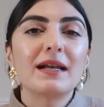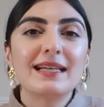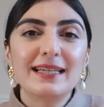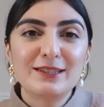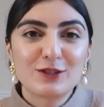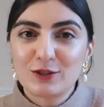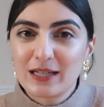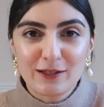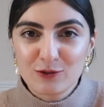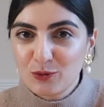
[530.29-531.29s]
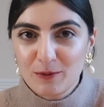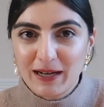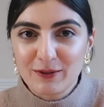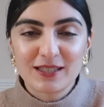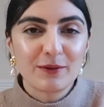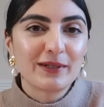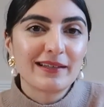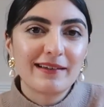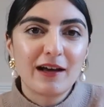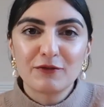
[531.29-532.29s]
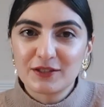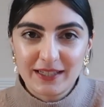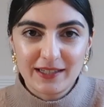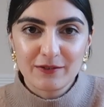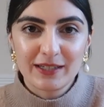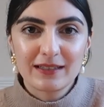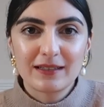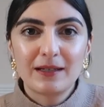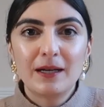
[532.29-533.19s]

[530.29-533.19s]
please do tell us all about it. We'd love to hear it.